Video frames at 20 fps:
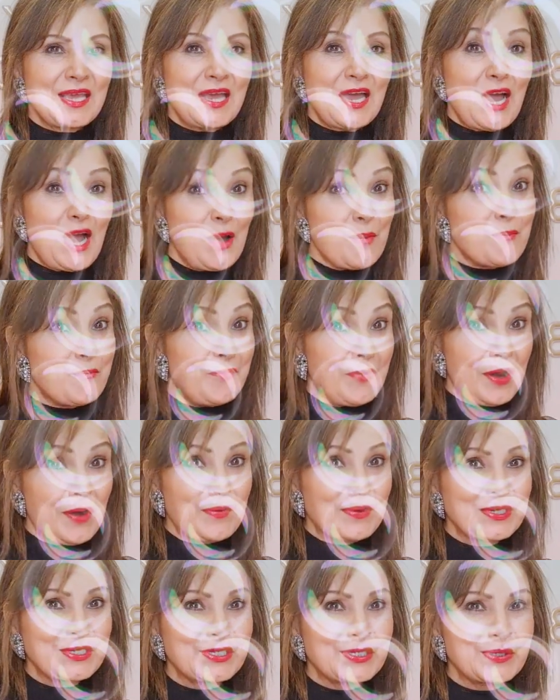I'm
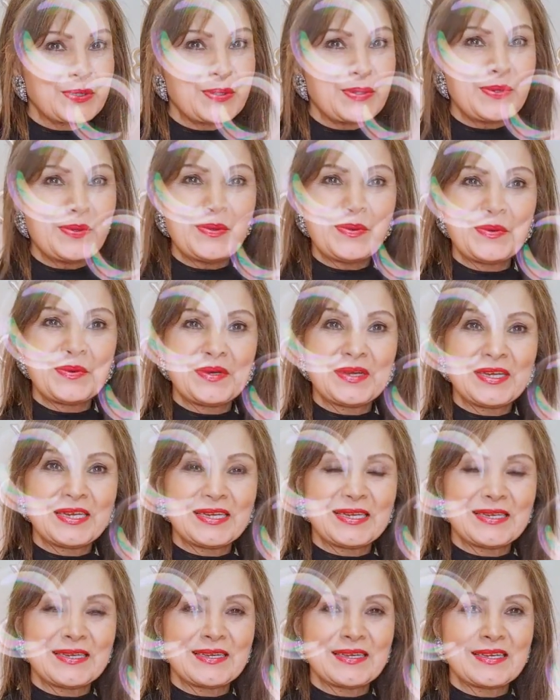very sure
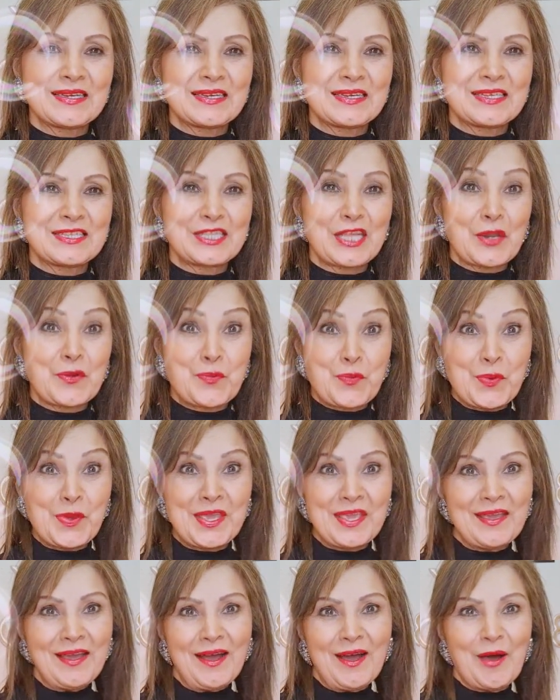that
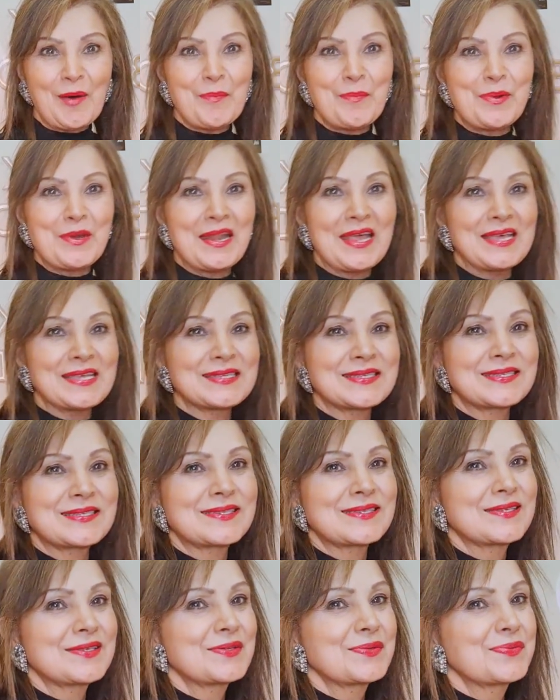we are
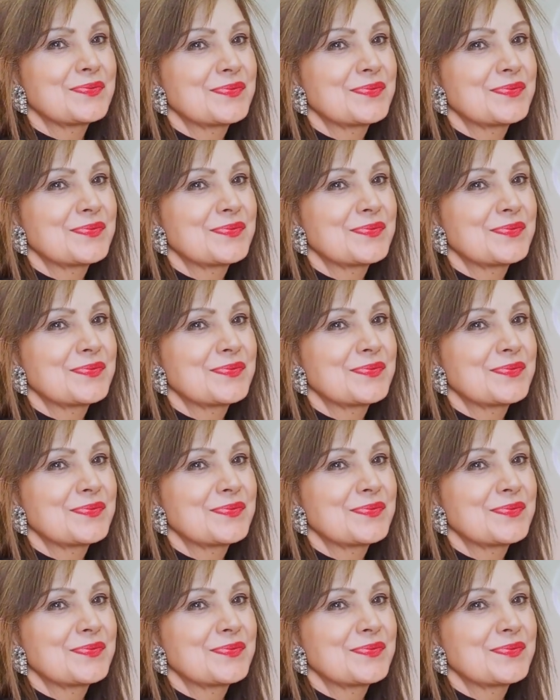blessed.